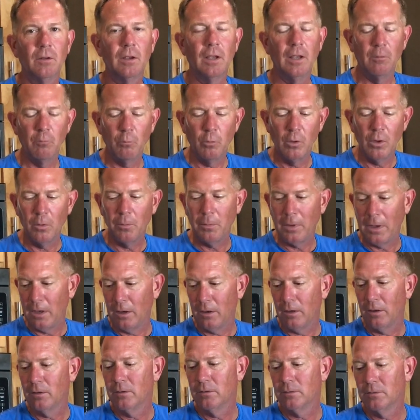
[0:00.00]
and will
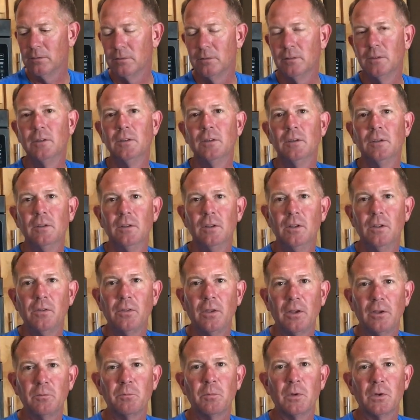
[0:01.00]
make
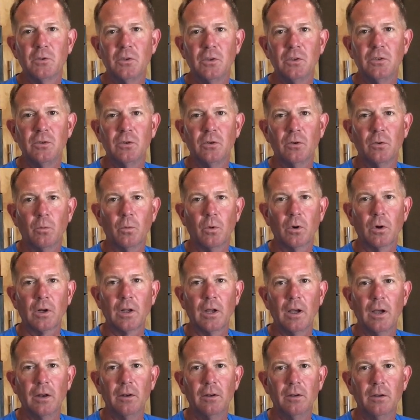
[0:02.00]
things much easier to work on.